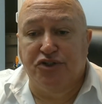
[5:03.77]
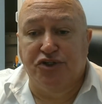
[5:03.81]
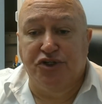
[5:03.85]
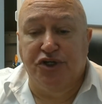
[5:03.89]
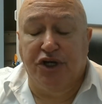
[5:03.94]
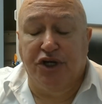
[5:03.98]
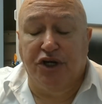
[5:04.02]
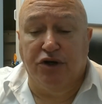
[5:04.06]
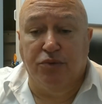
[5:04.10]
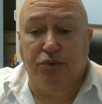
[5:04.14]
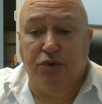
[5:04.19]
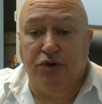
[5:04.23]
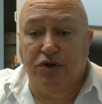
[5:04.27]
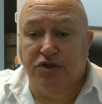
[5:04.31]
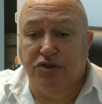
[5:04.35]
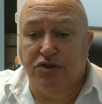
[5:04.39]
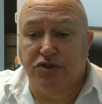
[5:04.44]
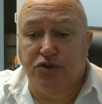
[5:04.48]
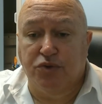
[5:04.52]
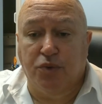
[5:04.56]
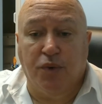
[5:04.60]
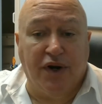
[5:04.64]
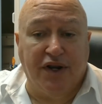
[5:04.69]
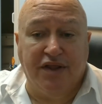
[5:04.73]
year was
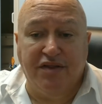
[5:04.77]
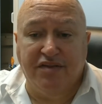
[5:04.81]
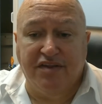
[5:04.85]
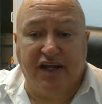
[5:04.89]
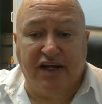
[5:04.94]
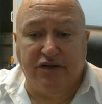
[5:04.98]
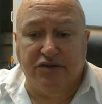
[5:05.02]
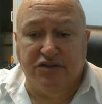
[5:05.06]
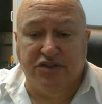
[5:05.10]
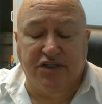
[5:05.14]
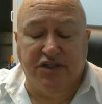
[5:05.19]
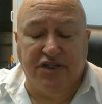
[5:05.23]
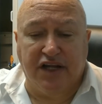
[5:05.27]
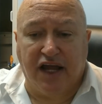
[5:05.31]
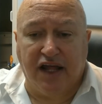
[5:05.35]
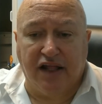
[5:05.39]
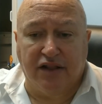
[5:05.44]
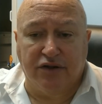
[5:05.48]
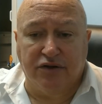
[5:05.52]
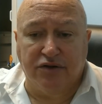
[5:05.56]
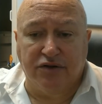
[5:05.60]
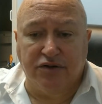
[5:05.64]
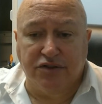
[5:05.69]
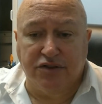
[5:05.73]

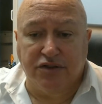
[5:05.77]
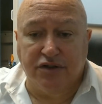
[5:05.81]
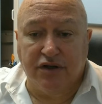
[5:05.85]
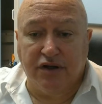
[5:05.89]
$20,000,